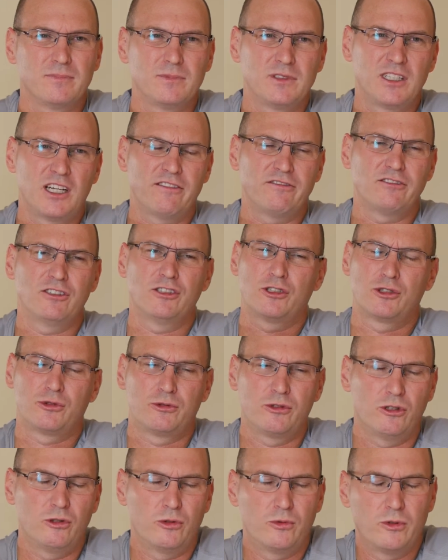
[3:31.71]
Governor's
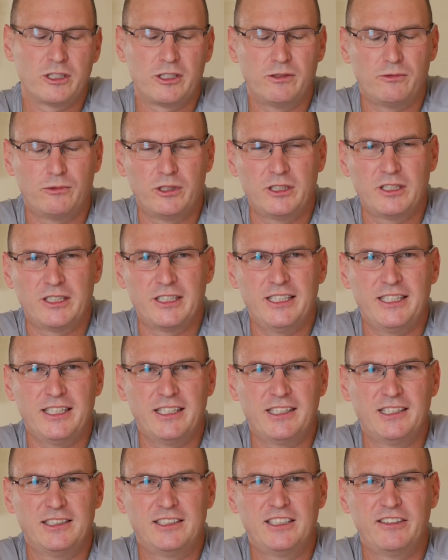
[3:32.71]
Road wasn't really
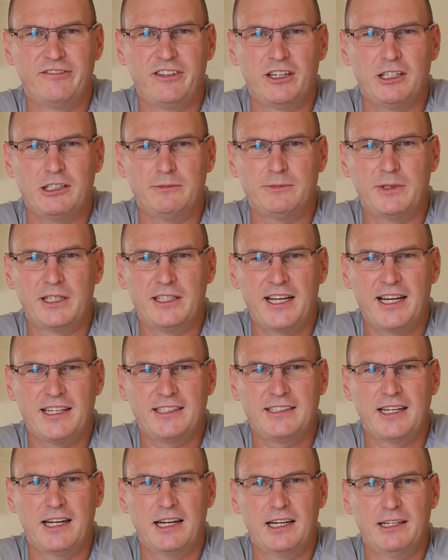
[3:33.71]
developed at
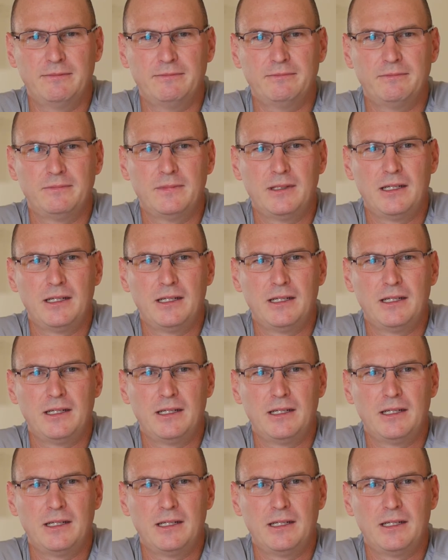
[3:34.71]
that time.